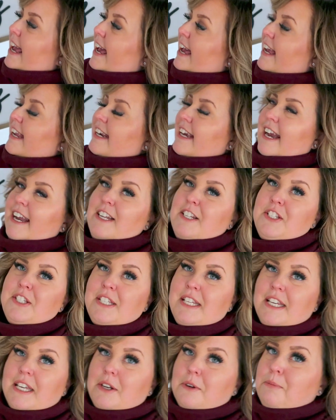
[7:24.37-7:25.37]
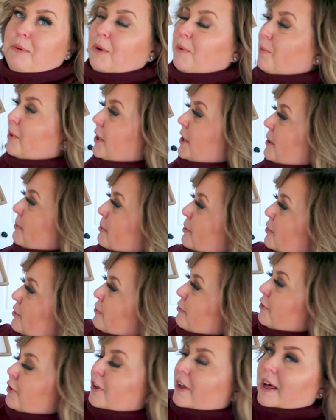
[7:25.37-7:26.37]
and I just think it'll be really
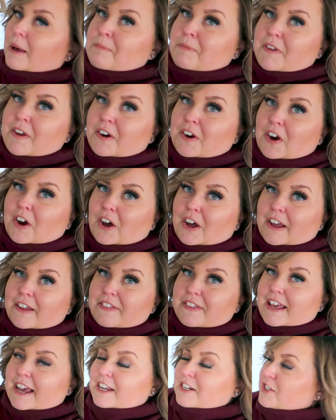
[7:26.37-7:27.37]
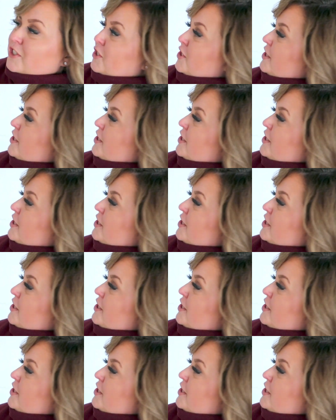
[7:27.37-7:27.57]
beautiful up there on that